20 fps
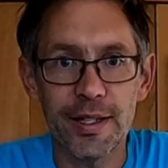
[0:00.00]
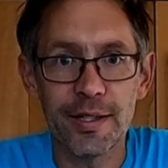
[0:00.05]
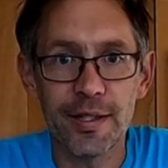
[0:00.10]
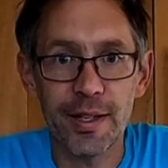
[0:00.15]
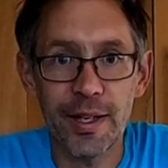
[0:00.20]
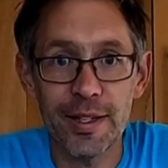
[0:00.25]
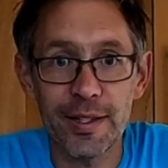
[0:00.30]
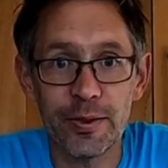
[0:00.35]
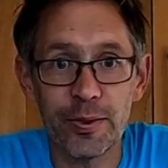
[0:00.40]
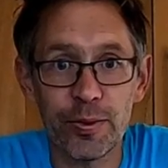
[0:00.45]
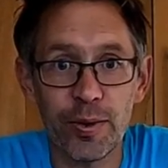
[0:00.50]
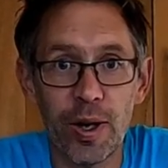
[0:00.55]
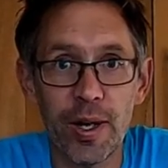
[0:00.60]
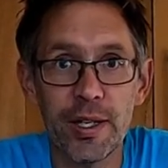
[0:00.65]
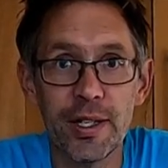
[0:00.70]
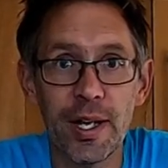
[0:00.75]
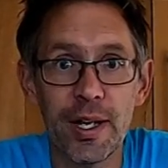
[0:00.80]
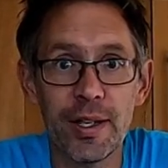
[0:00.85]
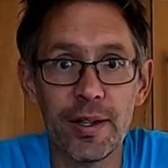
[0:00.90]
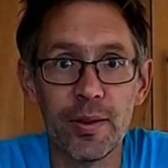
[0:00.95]
today's
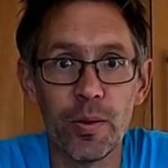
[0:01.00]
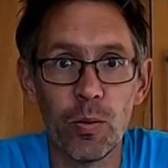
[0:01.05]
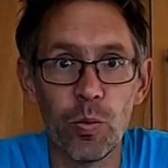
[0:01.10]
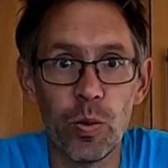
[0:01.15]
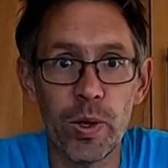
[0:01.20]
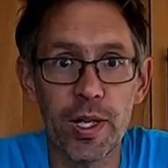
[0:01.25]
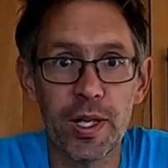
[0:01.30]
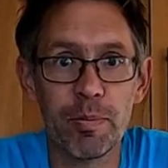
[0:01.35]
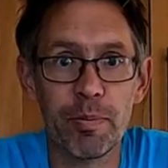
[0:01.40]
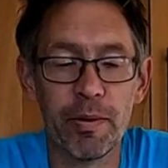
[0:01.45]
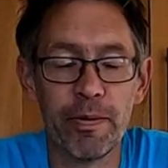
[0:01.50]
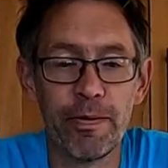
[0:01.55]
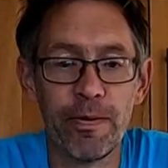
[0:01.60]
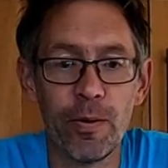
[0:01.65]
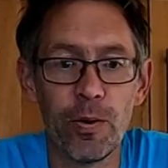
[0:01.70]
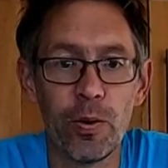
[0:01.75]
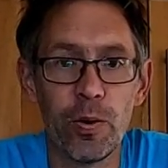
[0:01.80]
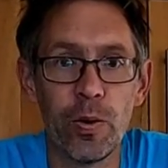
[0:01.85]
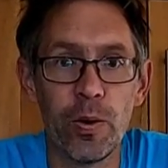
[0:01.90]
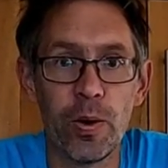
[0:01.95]
Friday, the week
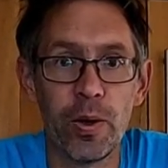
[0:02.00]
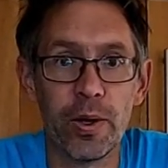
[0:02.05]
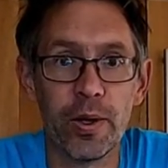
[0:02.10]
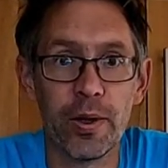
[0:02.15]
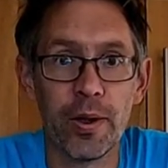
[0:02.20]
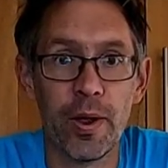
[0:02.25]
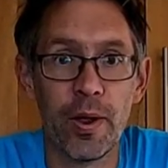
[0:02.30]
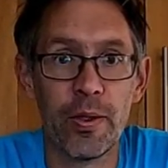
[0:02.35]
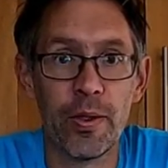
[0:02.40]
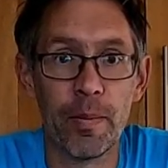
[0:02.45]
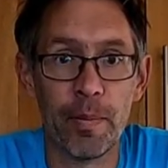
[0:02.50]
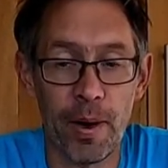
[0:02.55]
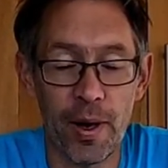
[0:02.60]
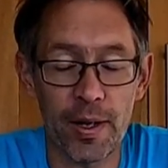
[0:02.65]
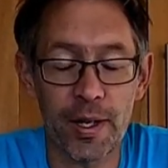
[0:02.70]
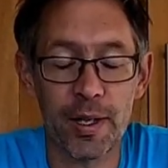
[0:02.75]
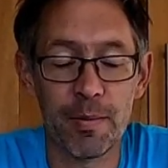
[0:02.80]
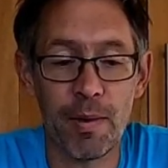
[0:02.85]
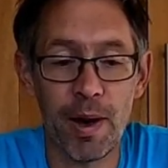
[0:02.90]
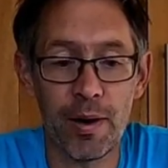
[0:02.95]
before the
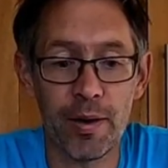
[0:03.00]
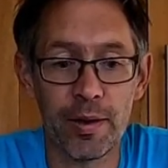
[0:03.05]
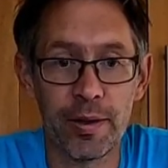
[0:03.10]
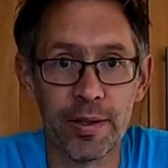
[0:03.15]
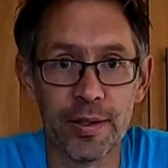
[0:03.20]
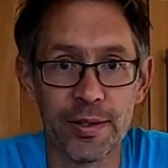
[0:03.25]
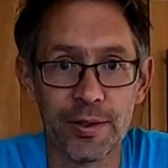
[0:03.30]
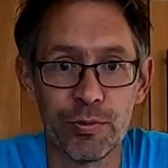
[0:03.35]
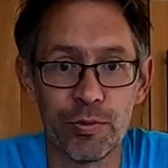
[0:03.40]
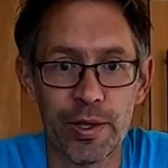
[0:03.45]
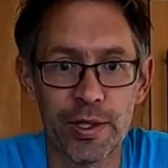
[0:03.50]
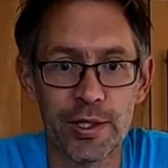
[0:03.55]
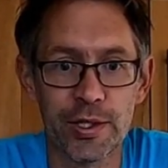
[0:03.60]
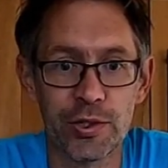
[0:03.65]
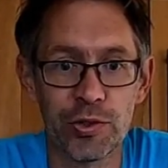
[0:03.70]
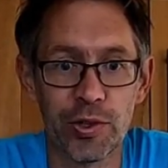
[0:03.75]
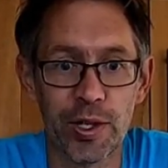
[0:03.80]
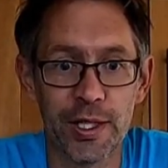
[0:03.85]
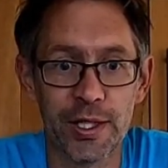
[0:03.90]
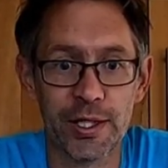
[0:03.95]
Berkeley Marathon's
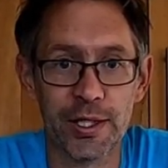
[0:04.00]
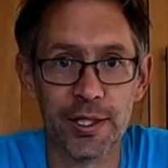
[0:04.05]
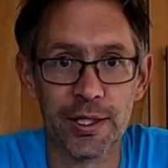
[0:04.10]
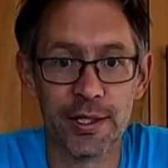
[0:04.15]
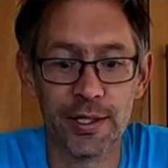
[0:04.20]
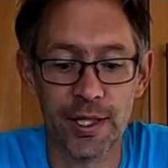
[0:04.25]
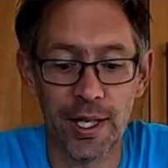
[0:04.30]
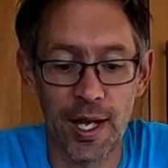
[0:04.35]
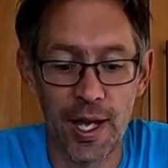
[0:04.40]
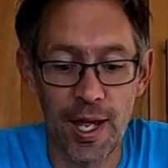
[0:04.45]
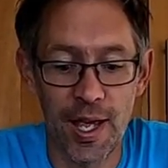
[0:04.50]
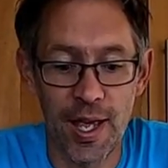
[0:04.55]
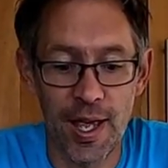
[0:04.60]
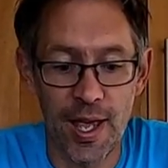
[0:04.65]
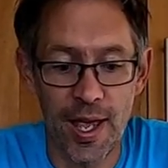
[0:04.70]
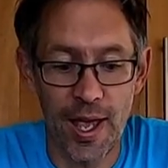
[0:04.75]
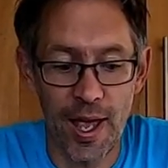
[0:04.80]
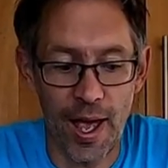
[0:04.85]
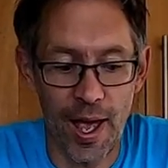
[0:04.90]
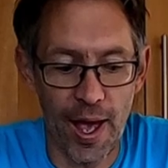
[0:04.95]
registration,
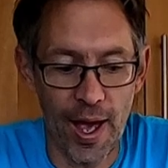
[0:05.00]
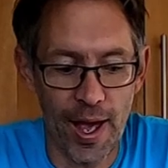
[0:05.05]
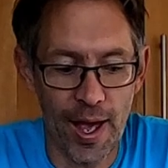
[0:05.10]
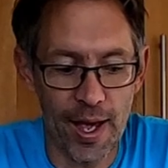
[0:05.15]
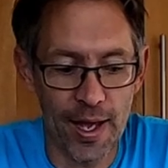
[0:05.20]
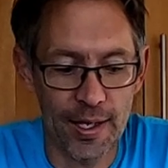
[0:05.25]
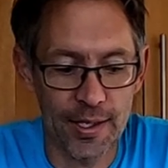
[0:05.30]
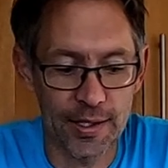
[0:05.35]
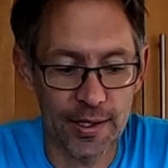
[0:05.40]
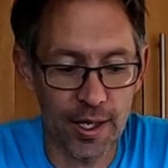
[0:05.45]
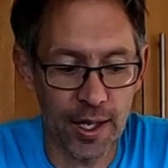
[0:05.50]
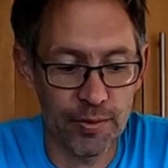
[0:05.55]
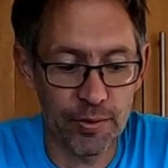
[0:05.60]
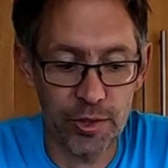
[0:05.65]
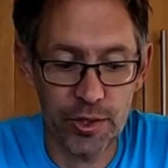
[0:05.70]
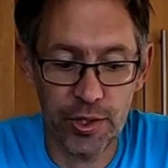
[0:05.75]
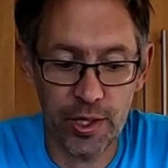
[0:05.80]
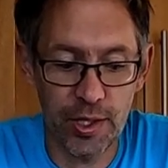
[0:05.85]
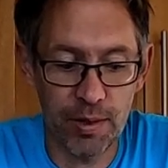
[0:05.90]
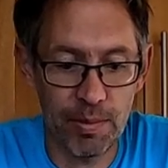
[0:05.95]
and I'm
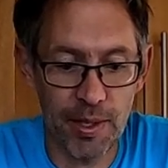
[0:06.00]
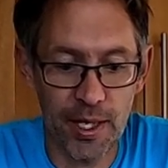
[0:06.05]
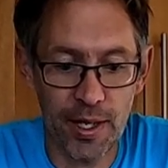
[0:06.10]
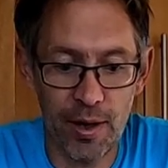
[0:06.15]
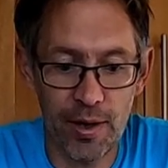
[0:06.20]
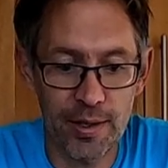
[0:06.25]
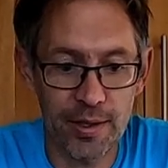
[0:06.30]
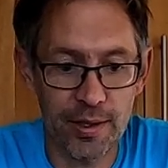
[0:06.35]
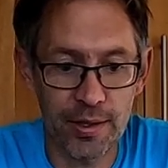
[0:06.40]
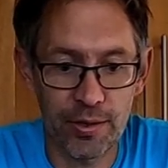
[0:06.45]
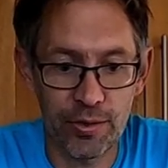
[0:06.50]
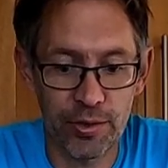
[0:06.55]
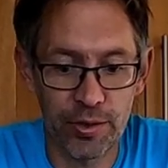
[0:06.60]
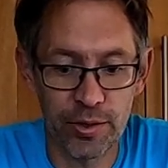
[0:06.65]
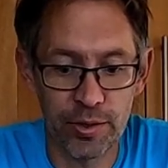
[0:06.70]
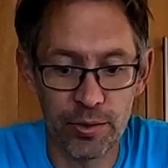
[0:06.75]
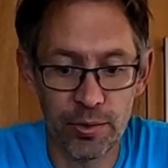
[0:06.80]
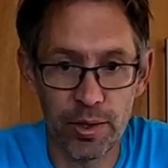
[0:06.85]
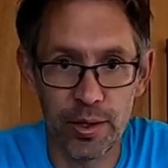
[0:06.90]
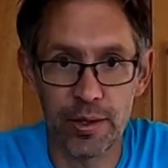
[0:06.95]
just going to be going
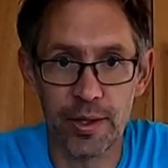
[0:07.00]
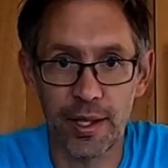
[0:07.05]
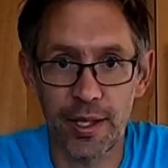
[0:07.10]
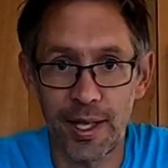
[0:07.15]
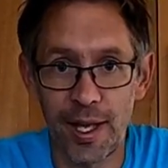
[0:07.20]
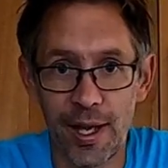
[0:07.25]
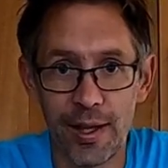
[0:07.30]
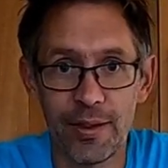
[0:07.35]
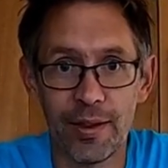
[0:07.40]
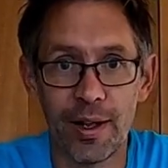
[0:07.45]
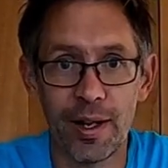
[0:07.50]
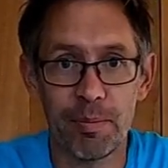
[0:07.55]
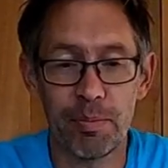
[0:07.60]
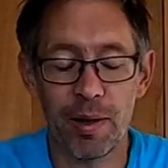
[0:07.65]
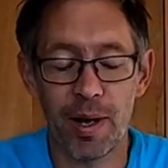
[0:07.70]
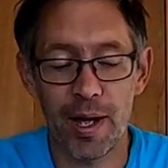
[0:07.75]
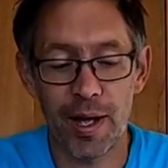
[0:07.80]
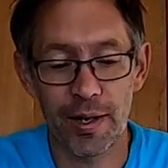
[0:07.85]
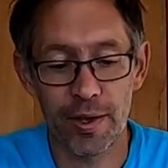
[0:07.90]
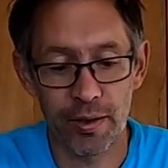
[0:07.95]
through the kit that I
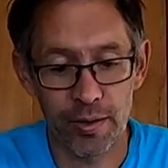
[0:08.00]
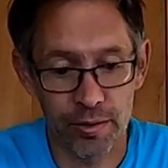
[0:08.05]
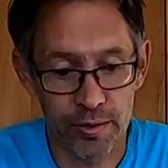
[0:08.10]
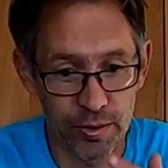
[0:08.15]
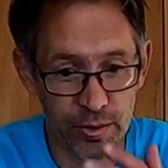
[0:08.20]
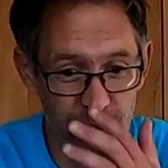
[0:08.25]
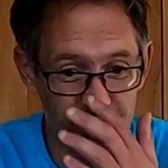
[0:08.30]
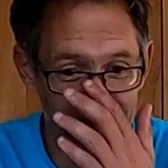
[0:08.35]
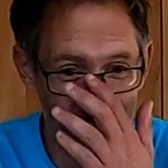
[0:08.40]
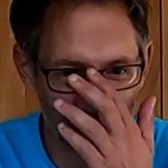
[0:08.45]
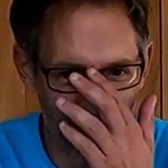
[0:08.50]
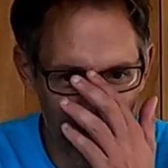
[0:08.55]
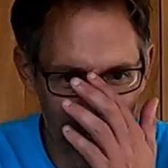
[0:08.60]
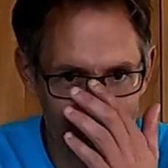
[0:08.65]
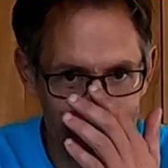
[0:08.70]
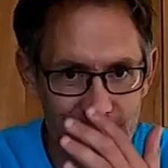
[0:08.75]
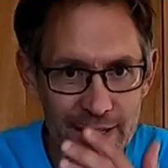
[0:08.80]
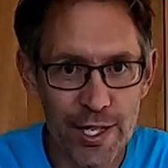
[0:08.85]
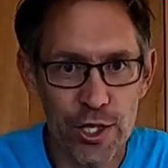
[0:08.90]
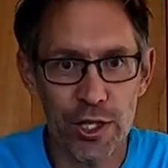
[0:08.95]
plan on
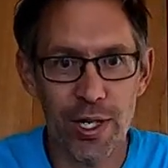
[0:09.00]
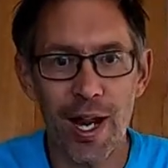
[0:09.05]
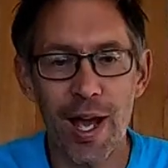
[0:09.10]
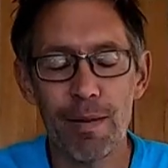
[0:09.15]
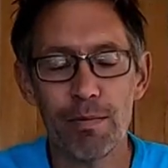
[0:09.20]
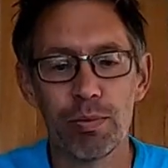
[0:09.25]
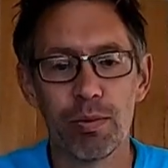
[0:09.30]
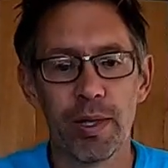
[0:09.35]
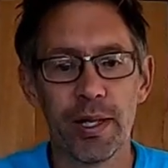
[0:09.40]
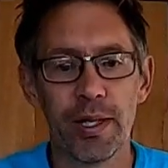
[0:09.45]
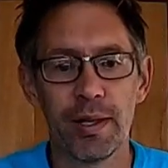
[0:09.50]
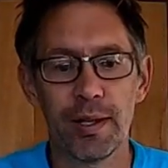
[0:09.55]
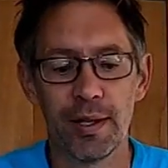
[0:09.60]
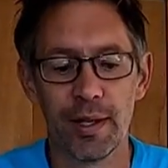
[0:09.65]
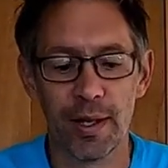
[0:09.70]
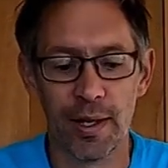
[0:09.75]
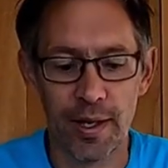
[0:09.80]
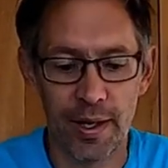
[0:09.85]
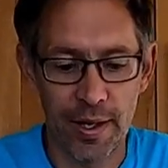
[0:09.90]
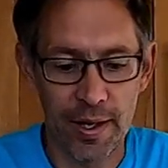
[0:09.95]
running each lap with
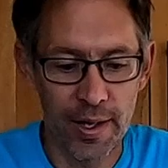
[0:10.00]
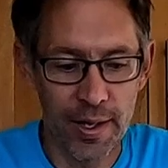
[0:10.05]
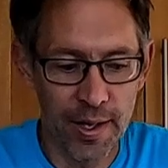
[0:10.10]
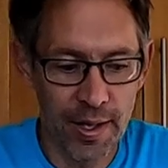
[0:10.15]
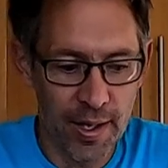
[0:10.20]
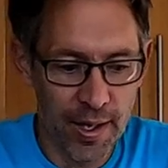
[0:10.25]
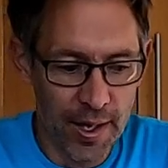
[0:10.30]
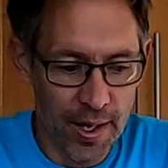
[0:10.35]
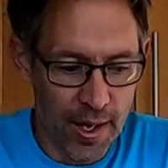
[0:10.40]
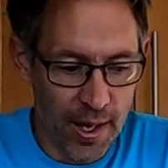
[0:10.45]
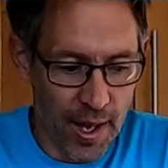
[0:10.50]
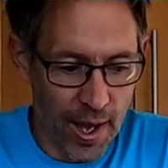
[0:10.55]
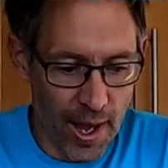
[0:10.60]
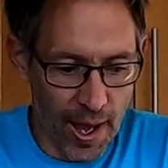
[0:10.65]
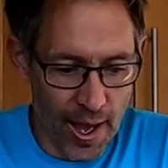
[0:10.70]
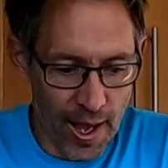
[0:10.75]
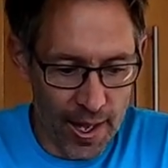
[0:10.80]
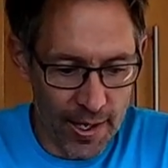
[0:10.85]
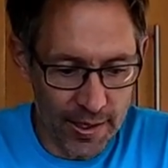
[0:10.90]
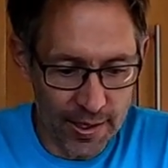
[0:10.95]

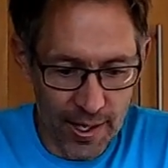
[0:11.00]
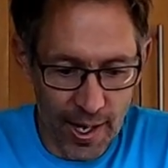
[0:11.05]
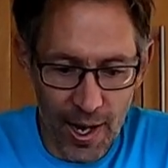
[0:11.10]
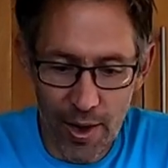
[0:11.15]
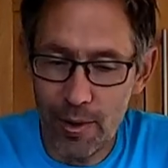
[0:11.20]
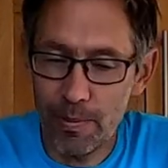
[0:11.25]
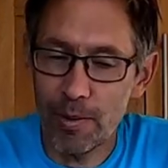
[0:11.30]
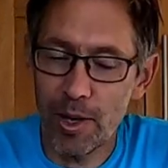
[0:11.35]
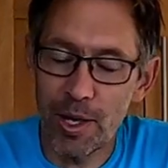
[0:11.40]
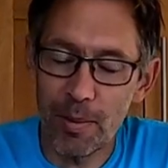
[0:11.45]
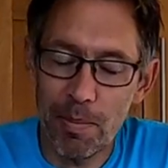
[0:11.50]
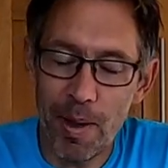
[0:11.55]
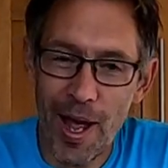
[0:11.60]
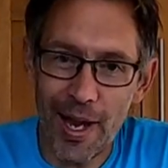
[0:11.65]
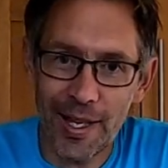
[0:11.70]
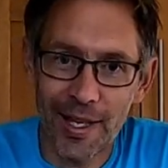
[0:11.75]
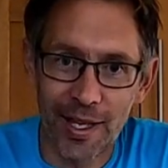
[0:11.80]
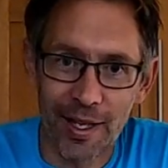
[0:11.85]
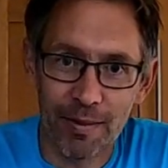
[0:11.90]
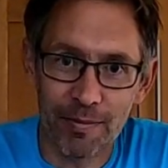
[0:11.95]
and how I'm going to
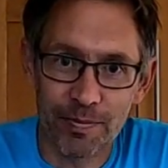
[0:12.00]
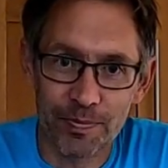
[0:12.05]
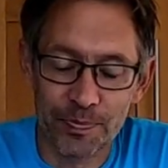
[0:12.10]
pack it.